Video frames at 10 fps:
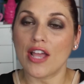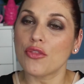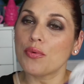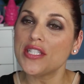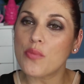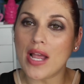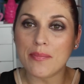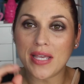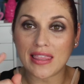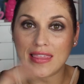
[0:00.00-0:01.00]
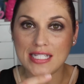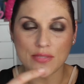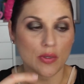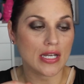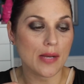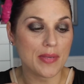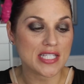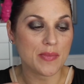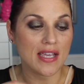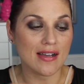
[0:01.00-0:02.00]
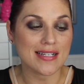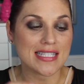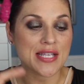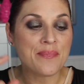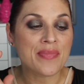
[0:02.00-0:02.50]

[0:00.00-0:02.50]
and the reason why I picked this one up is because